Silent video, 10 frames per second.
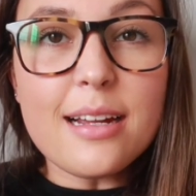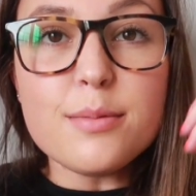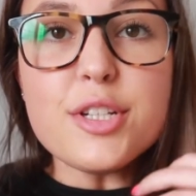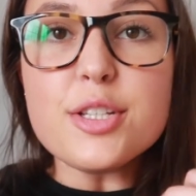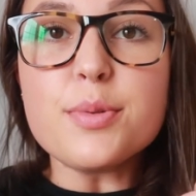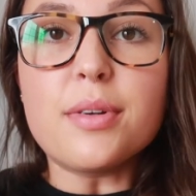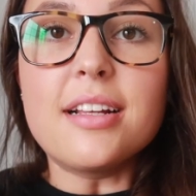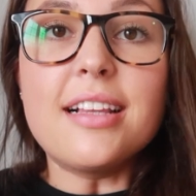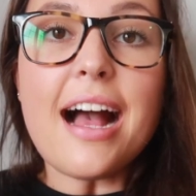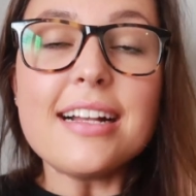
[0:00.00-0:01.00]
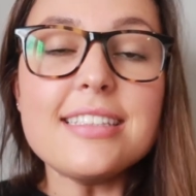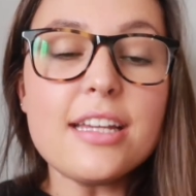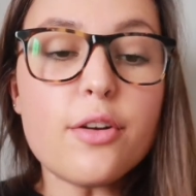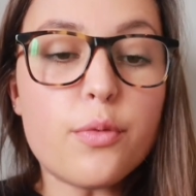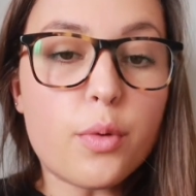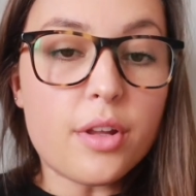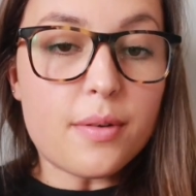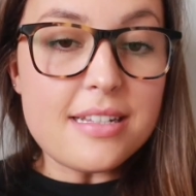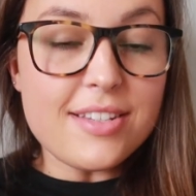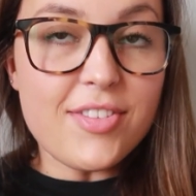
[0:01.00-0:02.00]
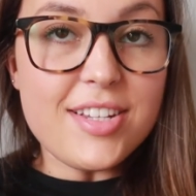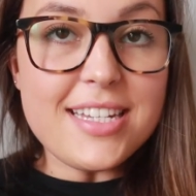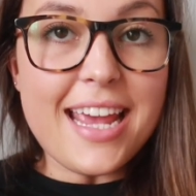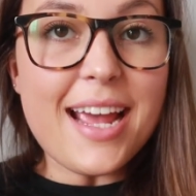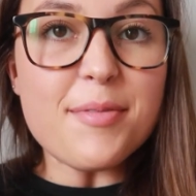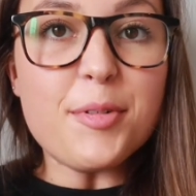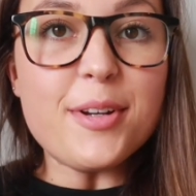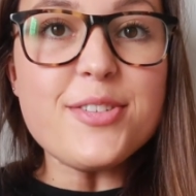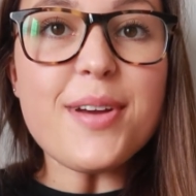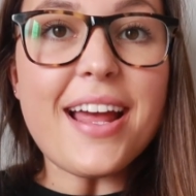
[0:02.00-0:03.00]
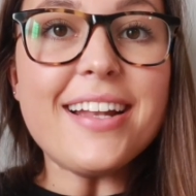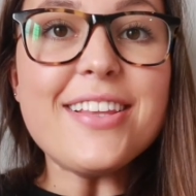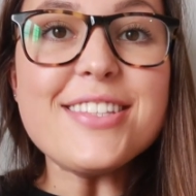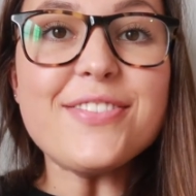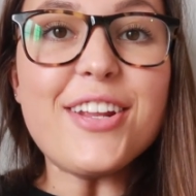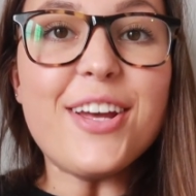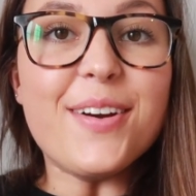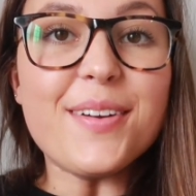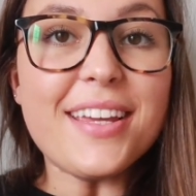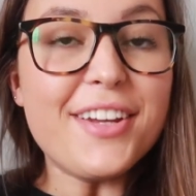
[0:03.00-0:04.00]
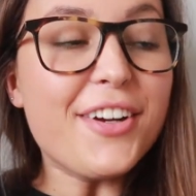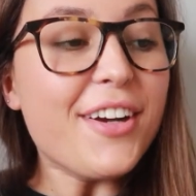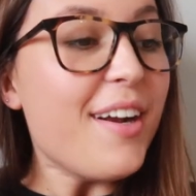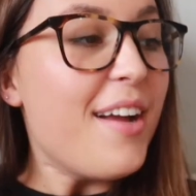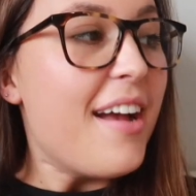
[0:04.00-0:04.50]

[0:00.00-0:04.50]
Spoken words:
I am just relaxing for the rest of the day, I'm going to end this video here.